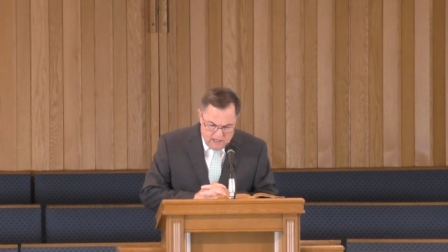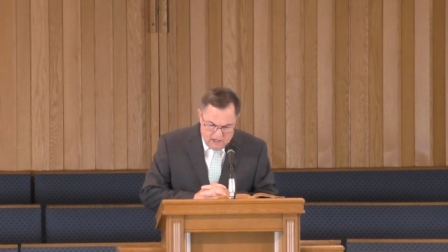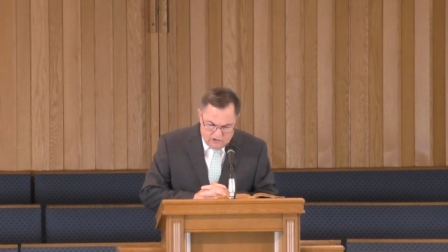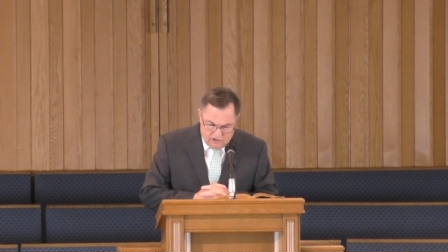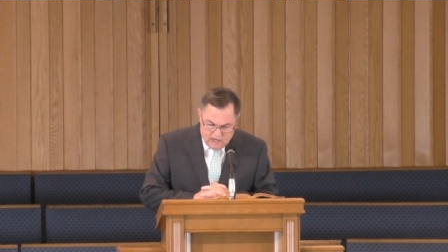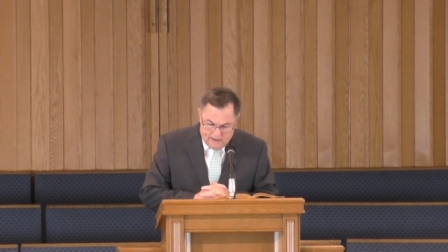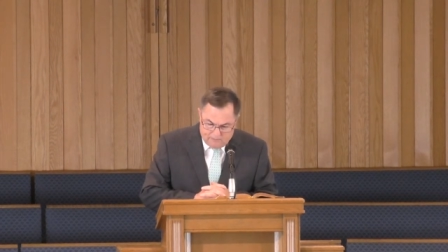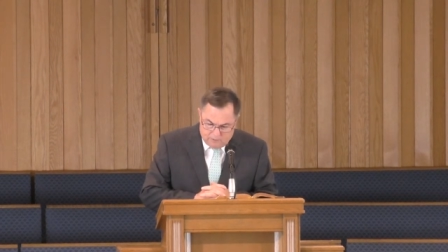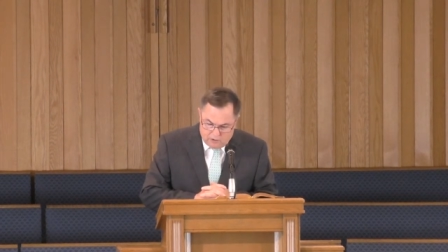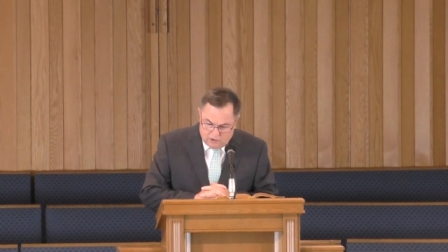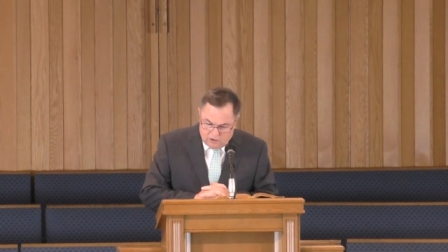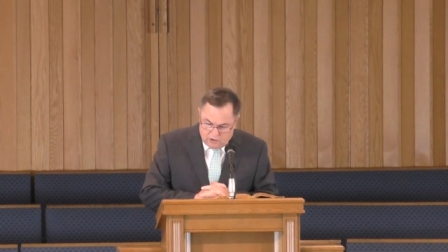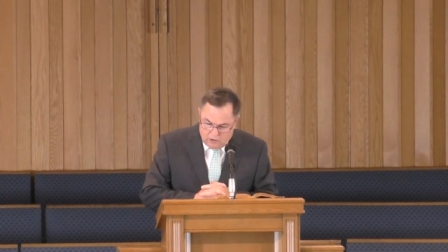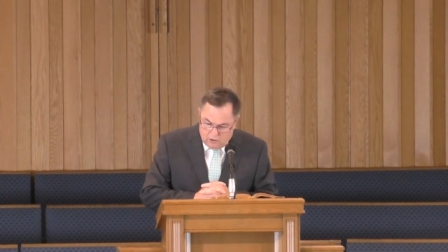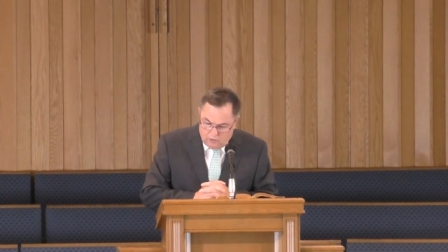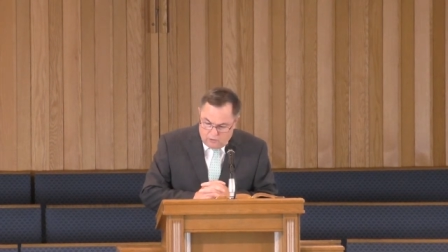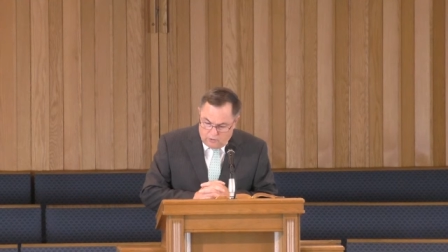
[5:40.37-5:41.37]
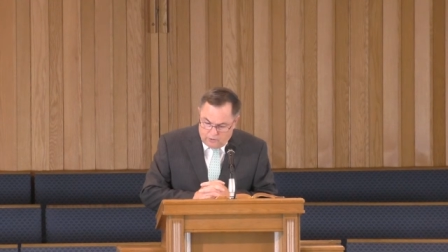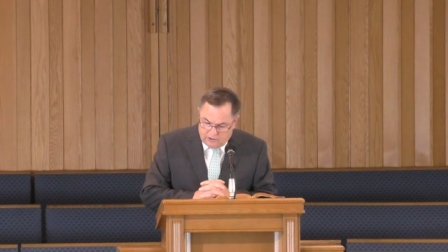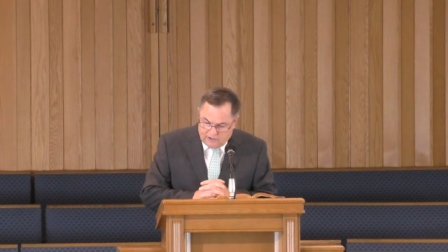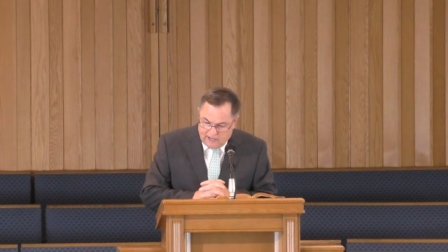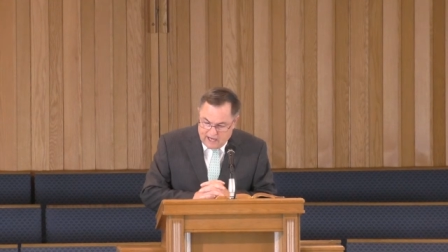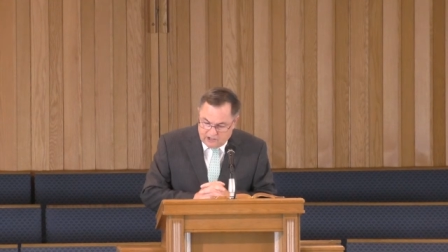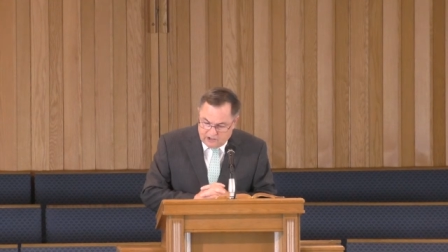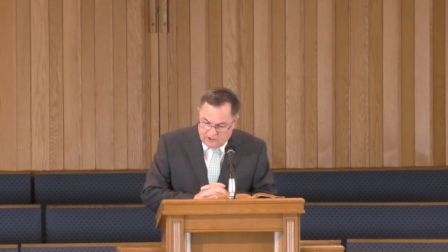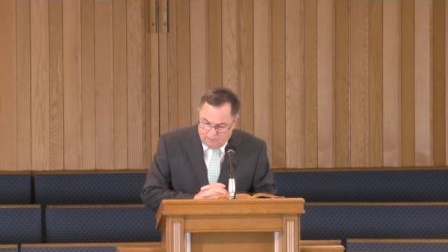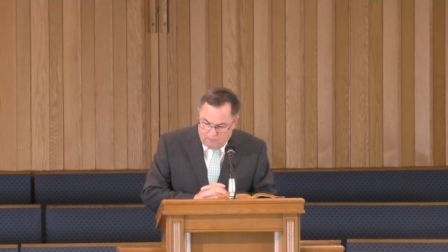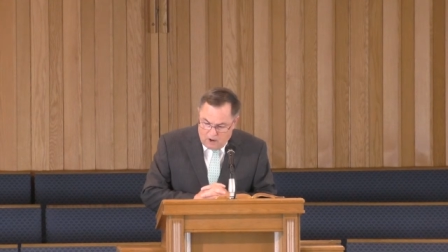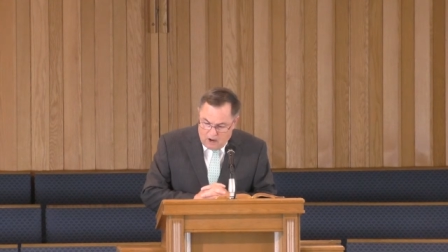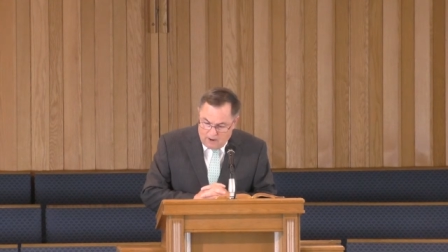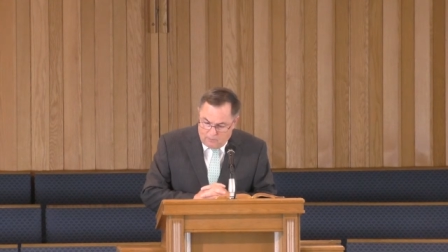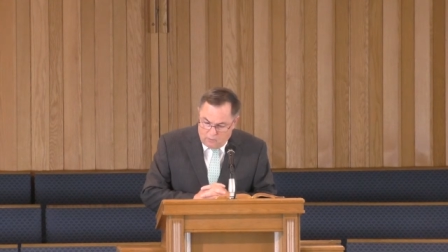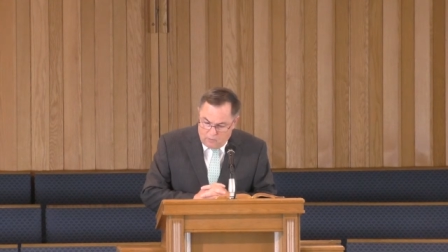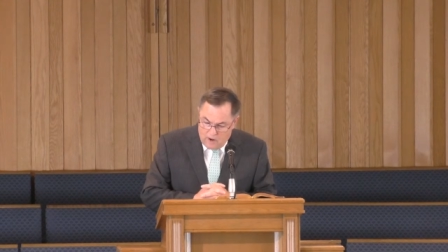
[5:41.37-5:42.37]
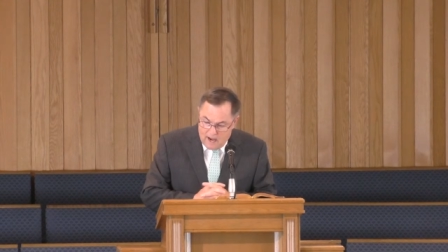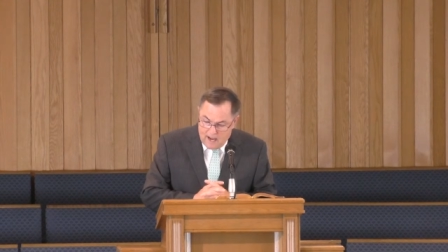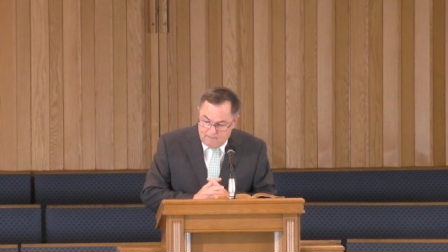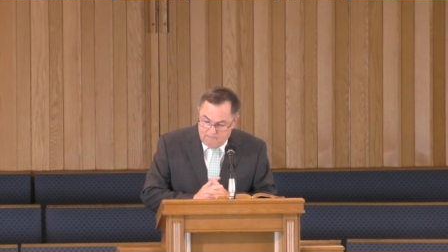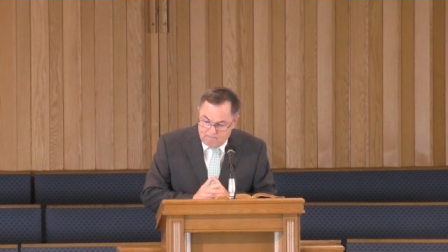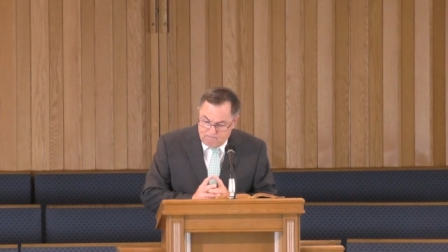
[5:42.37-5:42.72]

chapter 2, the text that Bob read,